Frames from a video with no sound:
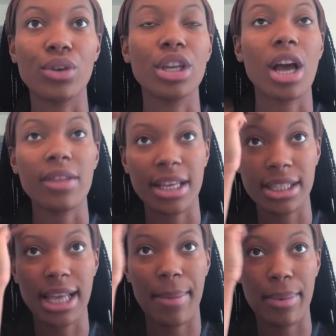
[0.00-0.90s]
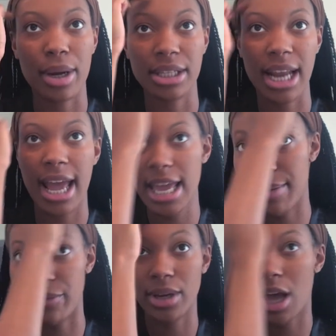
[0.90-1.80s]
You know, that's the type of person I am.
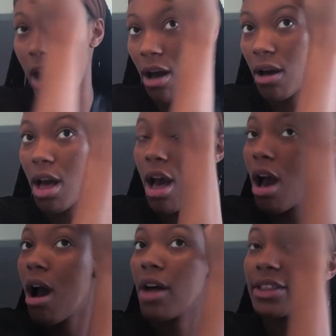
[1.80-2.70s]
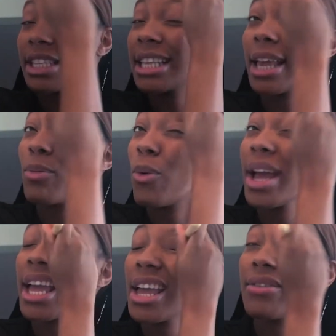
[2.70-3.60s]
If we all on the same
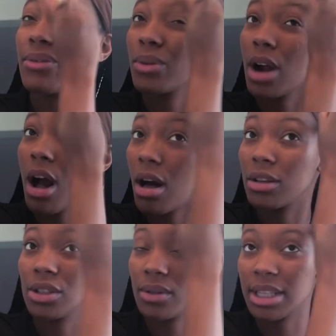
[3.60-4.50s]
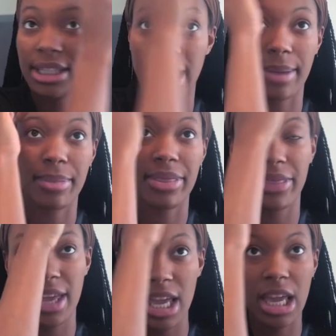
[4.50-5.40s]
wave and we're all doing the same
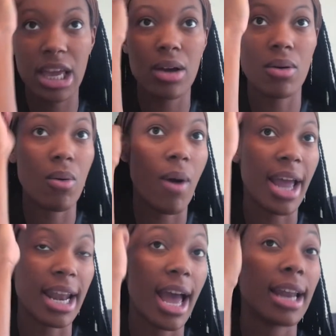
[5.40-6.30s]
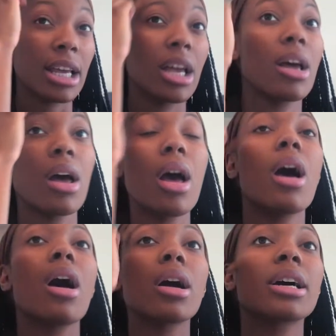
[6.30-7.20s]
thing, why not
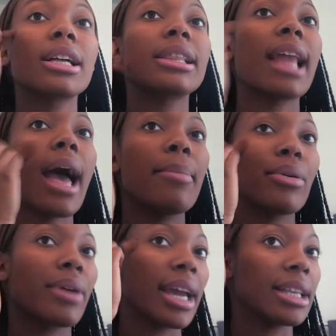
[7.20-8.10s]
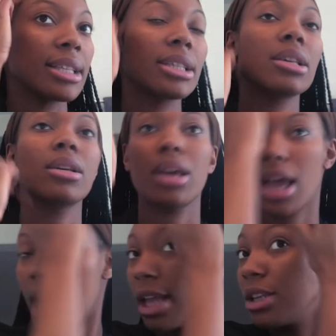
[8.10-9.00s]
collaborate
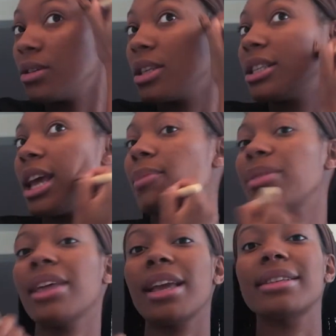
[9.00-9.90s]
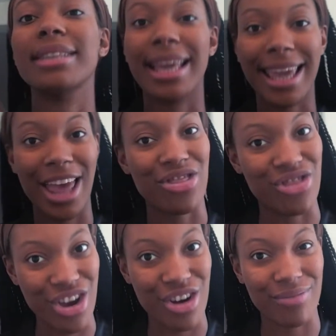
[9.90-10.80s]
and do the same thing
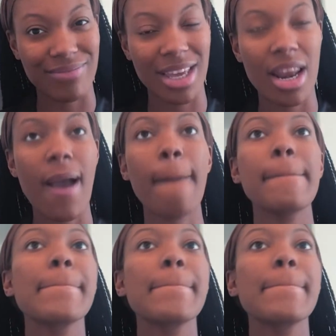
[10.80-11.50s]
together, you know?